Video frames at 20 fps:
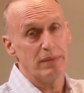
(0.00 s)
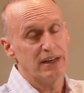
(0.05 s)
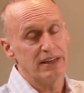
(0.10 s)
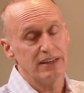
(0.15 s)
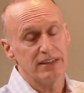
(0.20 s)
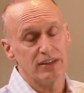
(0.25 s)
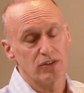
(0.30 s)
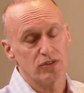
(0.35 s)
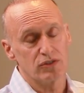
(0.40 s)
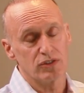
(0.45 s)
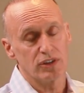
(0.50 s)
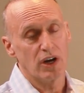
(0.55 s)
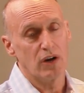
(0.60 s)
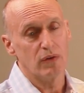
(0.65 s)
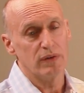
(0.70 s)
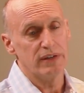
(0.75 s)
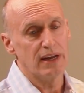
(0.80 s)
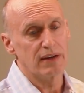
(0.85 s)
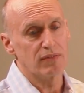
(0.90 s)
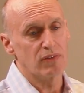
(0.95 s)
many years
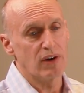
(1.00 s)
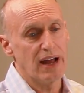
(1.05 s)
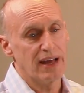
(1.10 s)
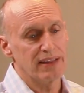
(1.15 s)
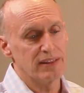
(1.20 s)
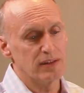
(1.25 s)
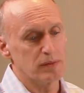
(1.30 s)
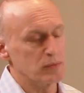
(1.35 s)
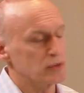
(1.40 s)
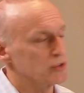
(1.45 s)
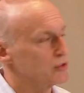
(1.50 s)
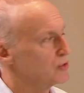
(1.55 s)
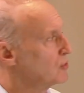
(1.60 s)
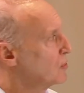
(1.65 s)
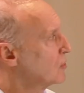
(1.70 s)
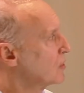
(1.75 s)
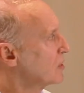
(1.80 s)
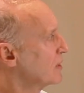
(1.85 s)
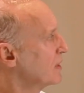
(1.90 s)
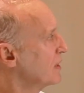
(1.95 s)
ago and never had them
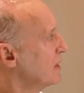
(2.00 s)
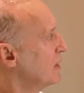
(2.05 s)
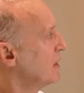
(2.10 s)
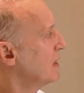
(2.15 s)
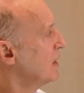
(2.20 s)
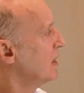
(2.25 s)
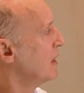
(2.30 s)
restored,